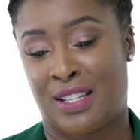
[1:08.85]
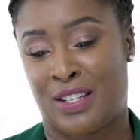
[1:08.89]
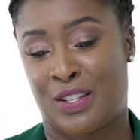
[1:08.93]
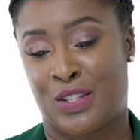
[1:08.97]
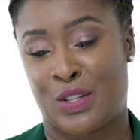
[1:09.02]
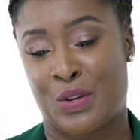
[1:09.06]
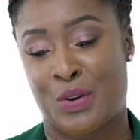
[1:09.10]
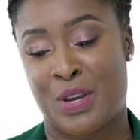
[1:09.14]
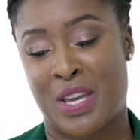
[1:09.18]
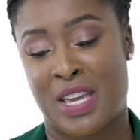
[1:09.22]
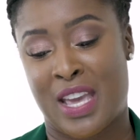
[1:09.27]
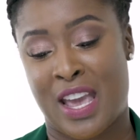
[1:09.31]

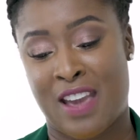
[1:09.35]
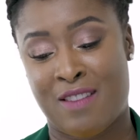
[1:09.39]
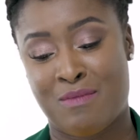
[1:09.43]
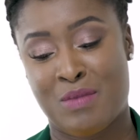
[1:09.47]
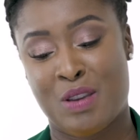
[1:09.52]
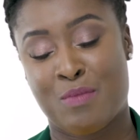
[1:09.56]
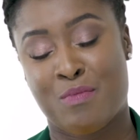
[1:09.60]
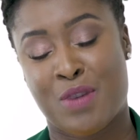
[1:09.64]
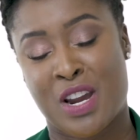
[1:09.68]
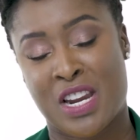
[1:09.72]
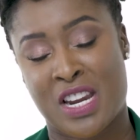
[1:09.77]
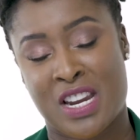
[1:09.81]
So he gave
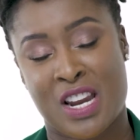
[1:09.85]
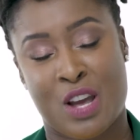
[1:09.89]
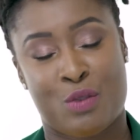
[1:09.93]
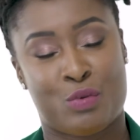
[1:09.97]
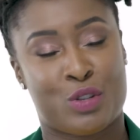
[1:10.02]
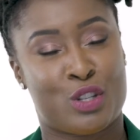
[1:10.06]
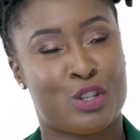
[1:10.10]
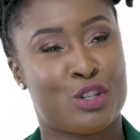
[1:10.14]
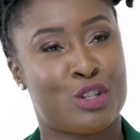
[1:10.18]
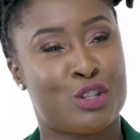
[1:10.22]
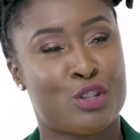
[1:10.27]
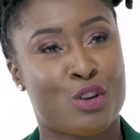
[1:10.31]
me money and I
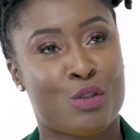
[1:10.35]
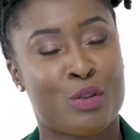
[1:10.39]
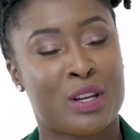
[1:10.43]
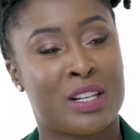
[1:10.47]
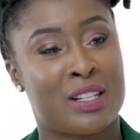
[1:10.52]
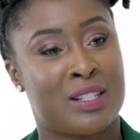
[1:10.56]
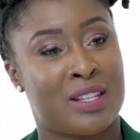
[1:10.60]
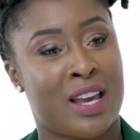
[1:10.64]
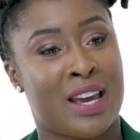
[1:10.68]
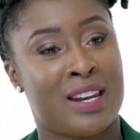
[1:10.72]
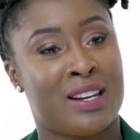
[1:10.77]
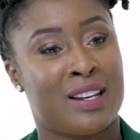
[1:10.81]
was so
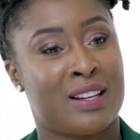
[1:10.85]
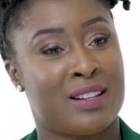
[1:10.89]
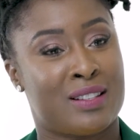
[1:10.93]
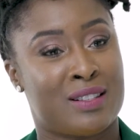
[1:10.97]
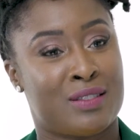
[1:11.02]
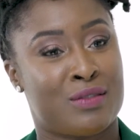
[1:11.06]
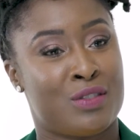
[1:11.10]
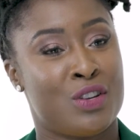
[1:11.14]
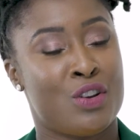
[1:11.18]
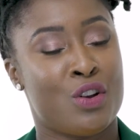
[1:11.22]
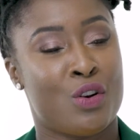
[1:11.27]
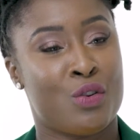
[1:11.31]
excited
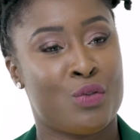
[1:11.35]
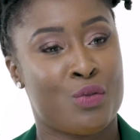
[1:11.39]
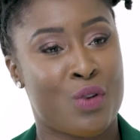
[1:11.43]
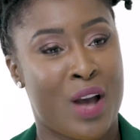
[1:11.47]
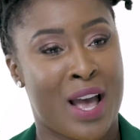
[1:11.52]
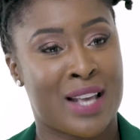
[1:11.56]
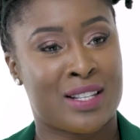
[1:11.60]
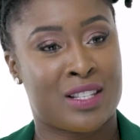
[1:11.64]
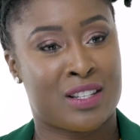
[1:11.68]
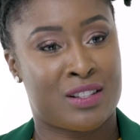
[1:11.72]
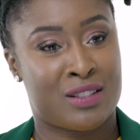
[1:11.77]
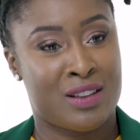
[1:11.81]
because, you know,
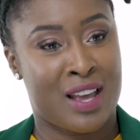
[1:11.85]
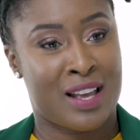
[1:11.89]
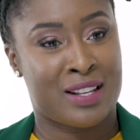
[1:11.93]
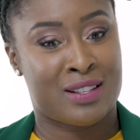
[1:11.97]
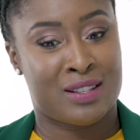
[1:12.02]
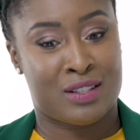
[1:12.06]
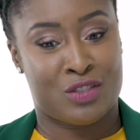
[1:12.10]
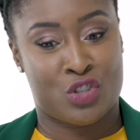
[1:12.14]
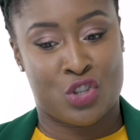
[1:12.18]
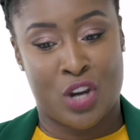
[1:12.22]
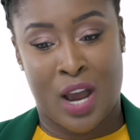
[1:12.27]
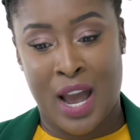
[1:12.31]
as
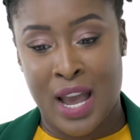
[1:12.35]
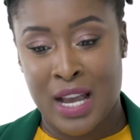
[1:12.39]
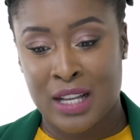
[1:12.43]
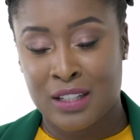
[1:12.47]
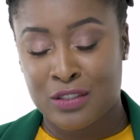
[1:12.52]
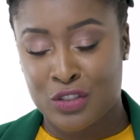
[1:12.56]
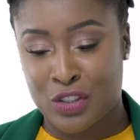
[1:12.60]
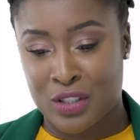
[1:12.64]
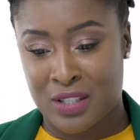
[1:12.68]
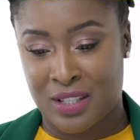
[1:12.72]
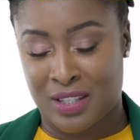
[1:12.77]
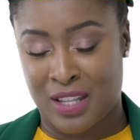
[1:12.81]
a
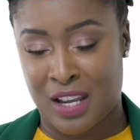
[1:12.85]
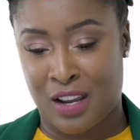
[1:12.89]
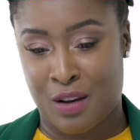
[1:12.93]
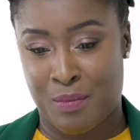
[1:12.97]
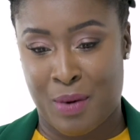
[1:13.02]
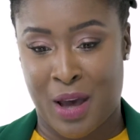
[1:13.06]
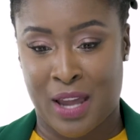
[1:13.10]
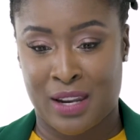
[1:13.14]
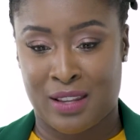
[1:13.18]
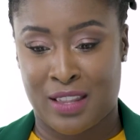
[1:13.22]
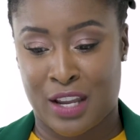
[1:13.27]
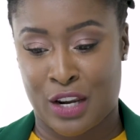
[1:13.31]
child, just think
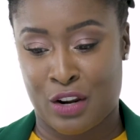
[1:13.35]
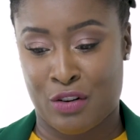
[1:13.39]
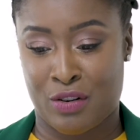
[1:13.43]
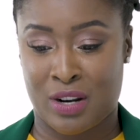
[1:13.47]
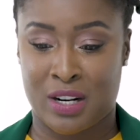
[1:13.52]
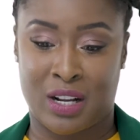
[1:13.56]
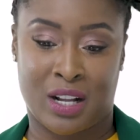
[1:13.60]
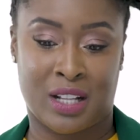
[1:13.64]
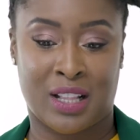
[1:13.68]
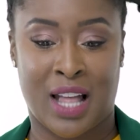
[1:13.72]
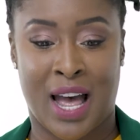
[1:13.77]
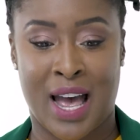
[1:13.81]
about it, that you're
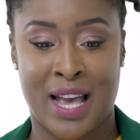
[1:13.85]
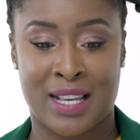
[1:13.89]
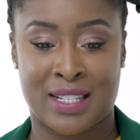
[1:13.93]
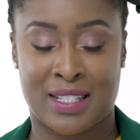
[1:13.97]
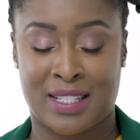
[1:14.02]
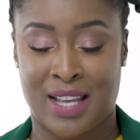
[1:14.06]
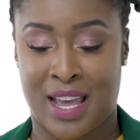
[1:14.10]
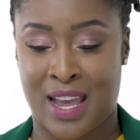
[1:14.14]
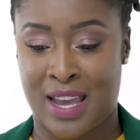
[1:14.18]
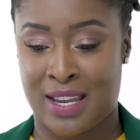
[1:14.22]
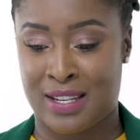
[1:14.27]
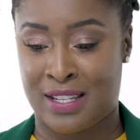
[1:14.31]
in
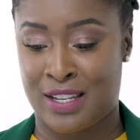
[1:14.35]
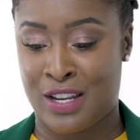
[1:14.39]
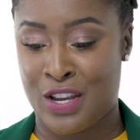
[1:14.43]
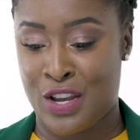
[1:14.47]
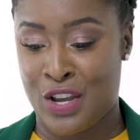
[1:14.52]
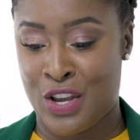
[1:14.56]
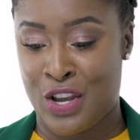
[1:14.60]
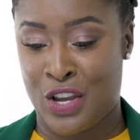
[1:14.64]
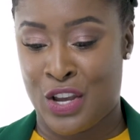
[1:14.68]
class and